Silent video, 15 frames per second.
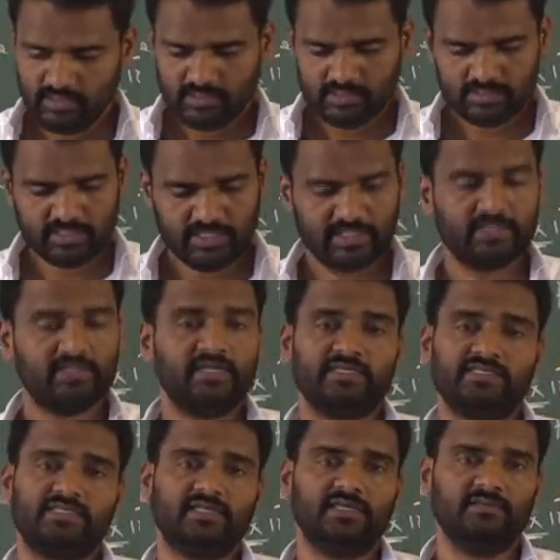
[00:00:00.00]
So right,
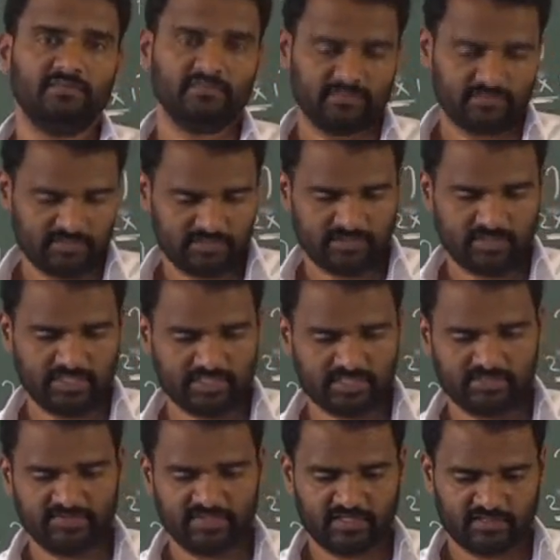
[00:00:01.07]

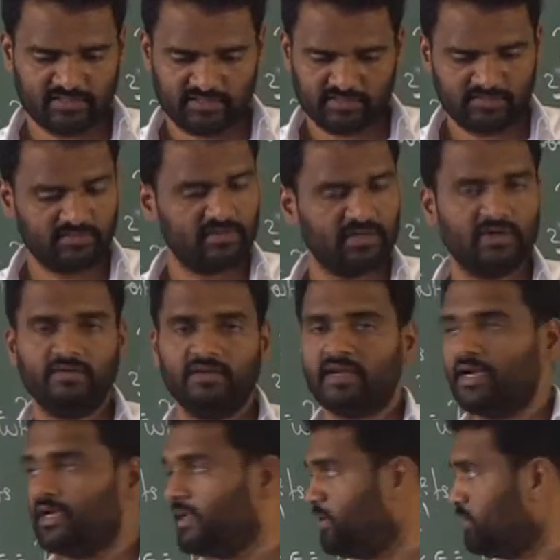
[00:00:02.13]
next week I will
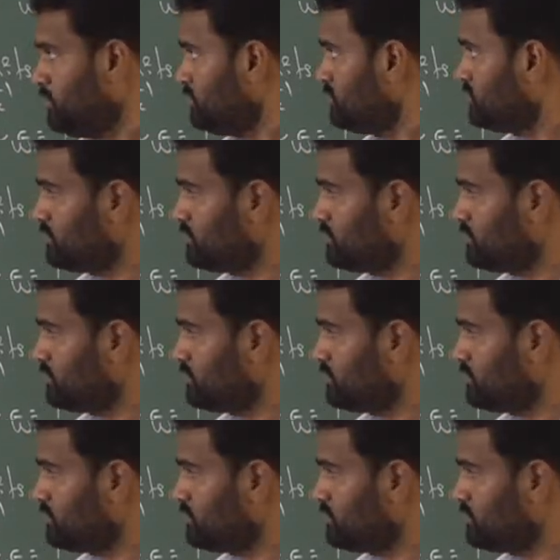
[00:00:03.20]
continue